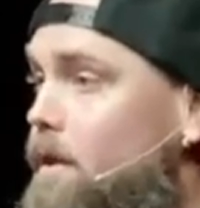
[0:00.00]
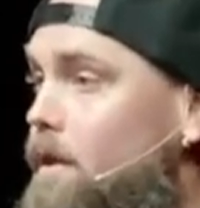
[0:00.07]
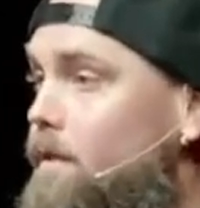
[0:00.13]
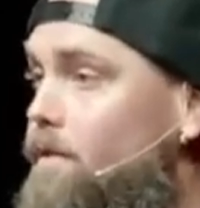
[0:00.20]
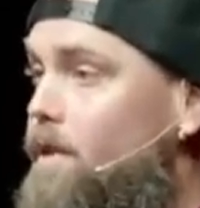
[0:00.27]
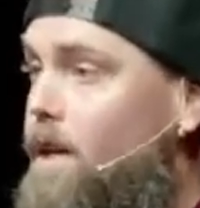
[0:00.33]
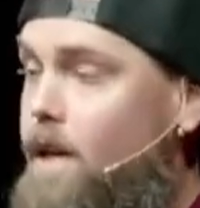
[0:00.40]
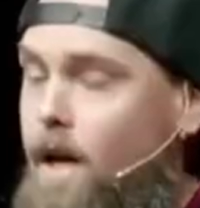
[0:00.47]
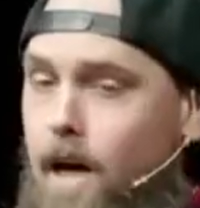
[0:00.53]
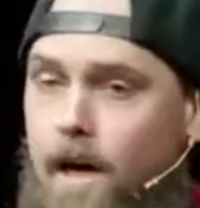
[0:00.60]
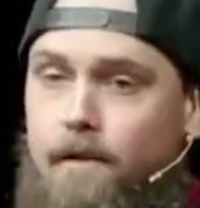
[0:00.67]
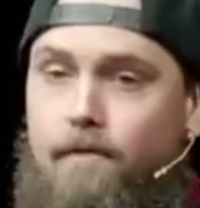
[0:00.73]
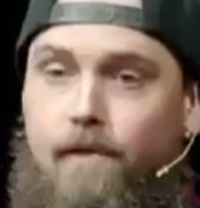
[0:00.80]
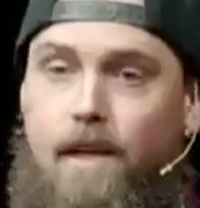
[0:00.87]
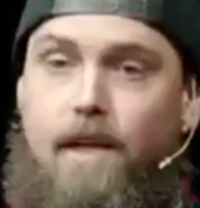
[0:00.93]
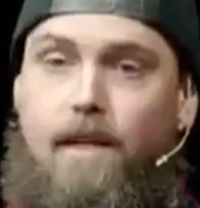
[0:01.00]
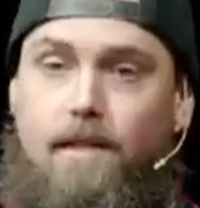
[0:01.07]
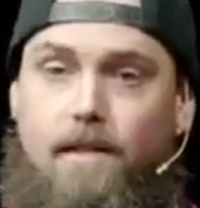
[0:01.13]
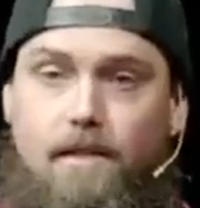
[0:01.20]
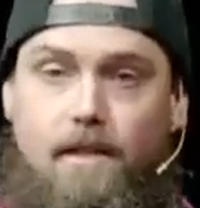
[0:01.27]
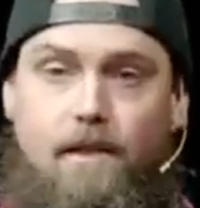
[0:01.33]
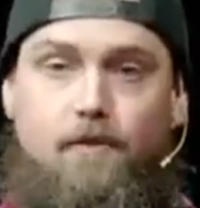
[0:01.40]
The conflict is
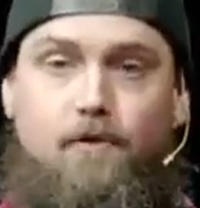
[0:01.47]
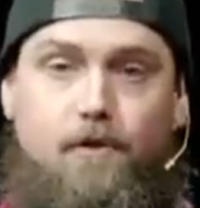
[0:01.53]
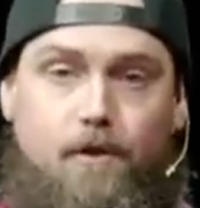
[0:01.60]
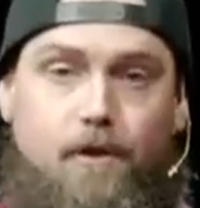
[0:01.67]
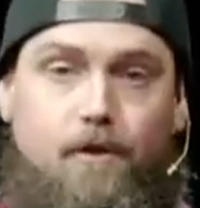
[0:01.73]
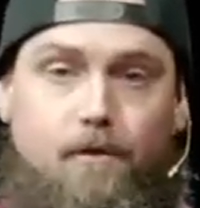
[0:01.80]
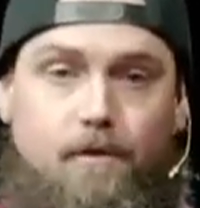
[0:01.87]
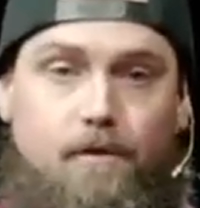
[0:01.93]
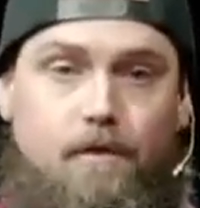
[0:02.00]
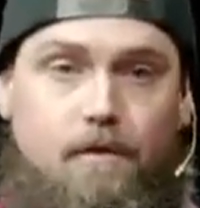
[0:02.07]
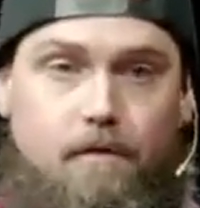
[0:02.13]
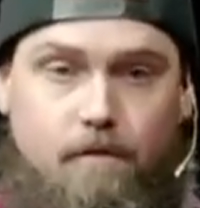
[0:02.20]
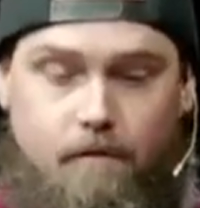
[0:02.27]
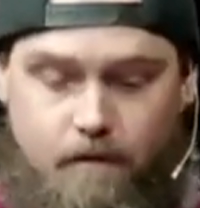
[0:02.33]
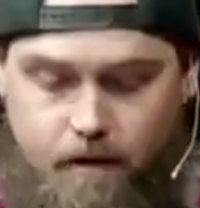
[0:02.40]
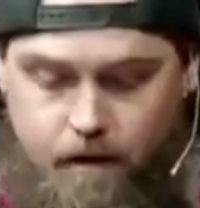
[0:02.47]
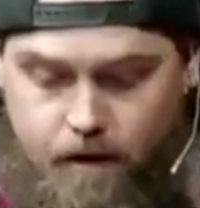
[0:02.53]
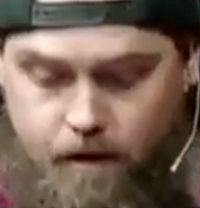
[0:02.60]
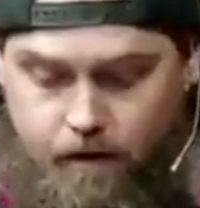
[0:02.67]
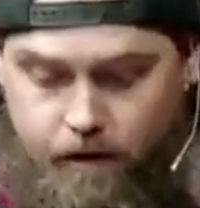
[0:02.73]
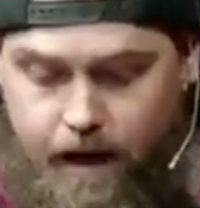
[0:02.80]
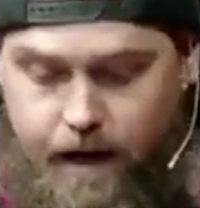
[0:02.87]
introduced.
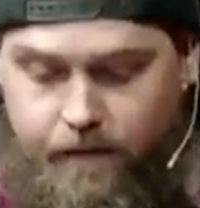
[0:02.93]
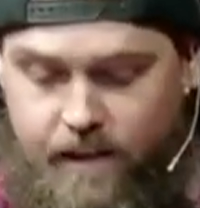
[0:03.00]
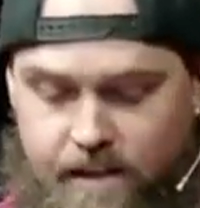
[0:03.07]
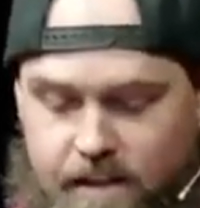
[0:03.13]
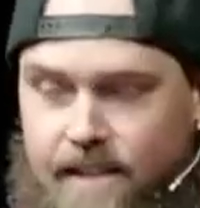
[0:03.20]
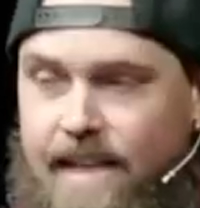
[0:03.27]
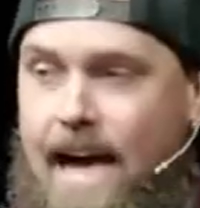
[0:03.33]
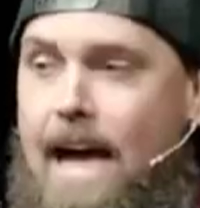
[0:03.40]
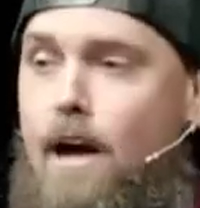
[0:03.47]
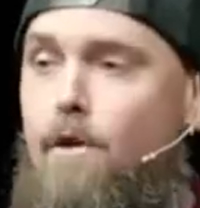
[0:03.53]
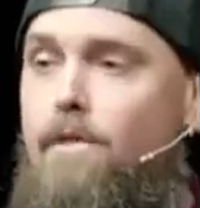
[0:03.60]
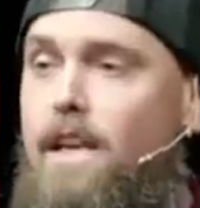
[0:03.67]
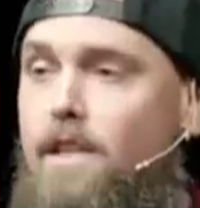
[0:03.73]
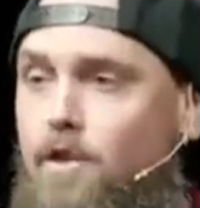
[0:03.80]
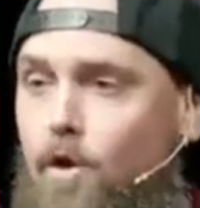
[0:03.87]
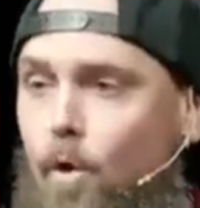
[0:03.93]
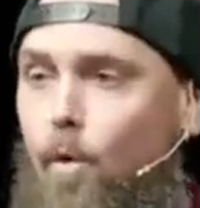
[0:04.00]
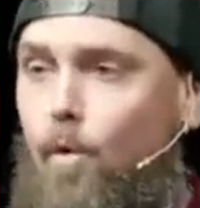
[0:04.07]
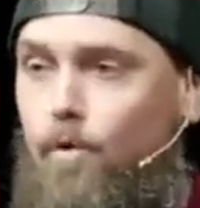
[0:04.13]
Okay, this is how they told